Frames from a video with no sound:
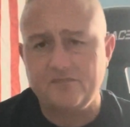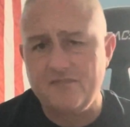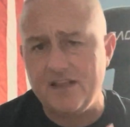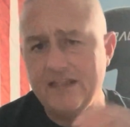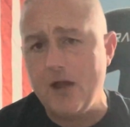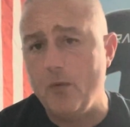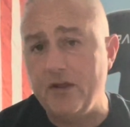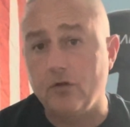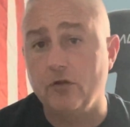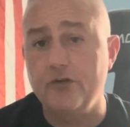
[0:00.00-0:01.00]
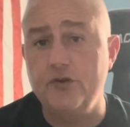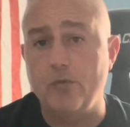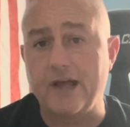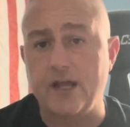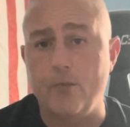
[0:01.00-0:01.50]
That way I'll alert you when
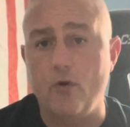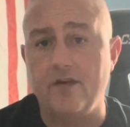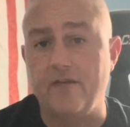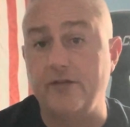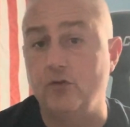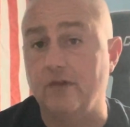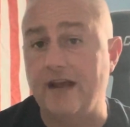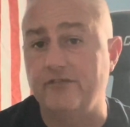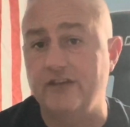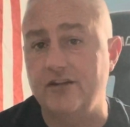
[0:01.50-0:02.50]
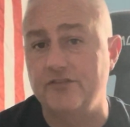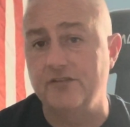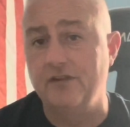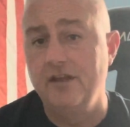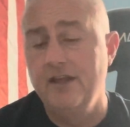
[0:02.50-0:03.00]
I come on if I do a live
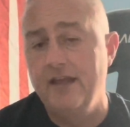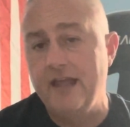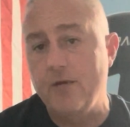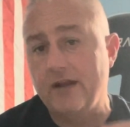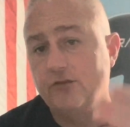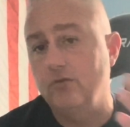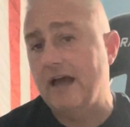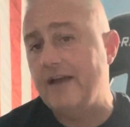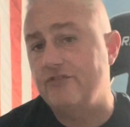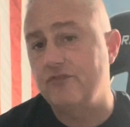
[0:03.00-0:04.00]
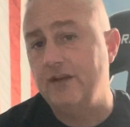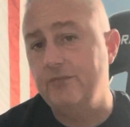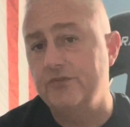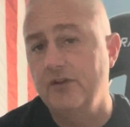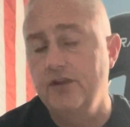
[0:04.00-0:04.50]
session. And when I do live
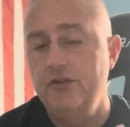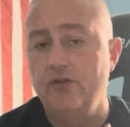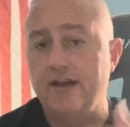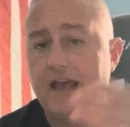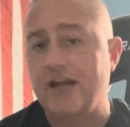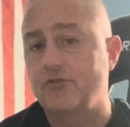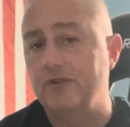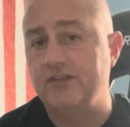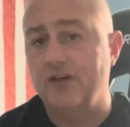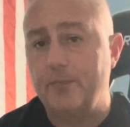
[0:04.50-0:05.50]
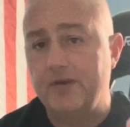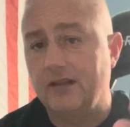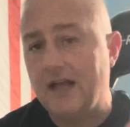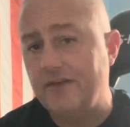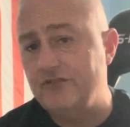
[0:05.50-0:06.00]
streams, you can actually type in a
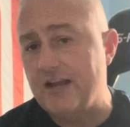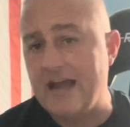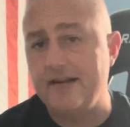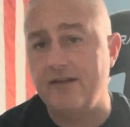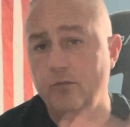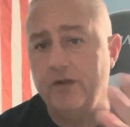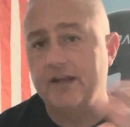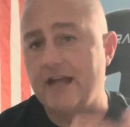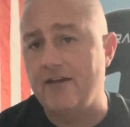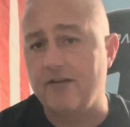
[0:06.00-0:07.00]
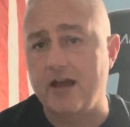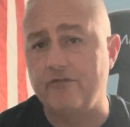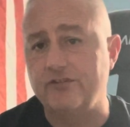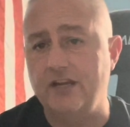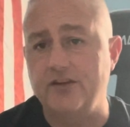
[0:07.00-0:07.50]
live chat and we can have
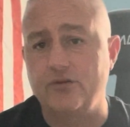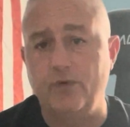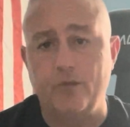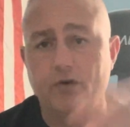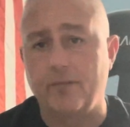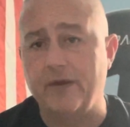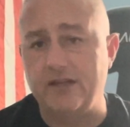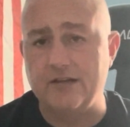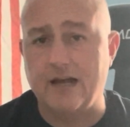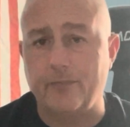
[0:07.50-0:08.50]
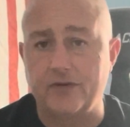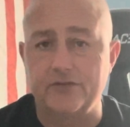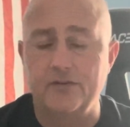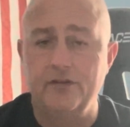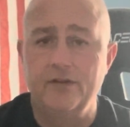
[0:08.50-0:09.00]
conversation. We can bring up any topics.
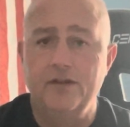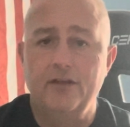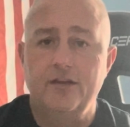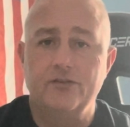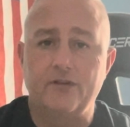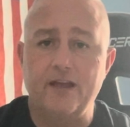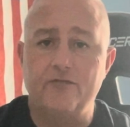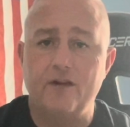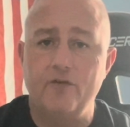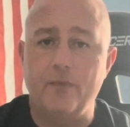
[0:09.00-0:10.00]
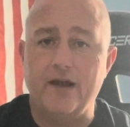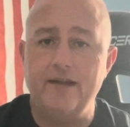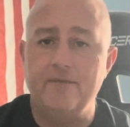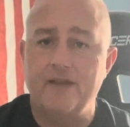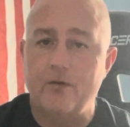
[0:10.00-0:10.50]
So again, for
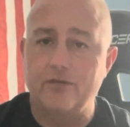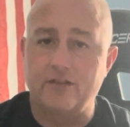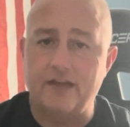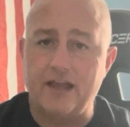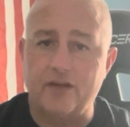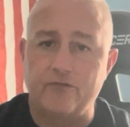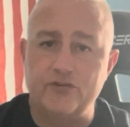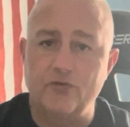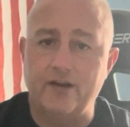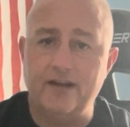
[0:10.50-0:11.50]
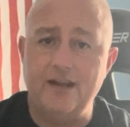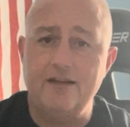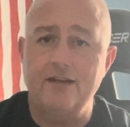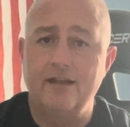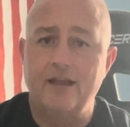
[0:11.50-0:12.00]
everybody, I want to thank you for joining
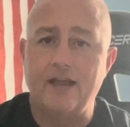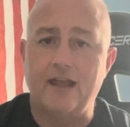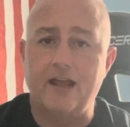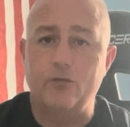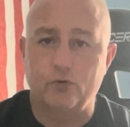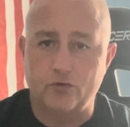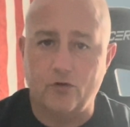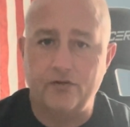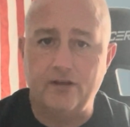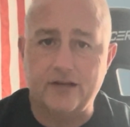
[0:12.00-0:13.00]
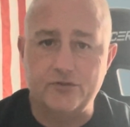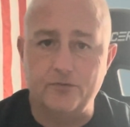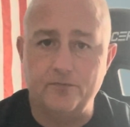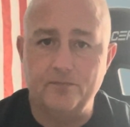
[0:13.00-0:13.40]
in, and we'll talk to you guys soon.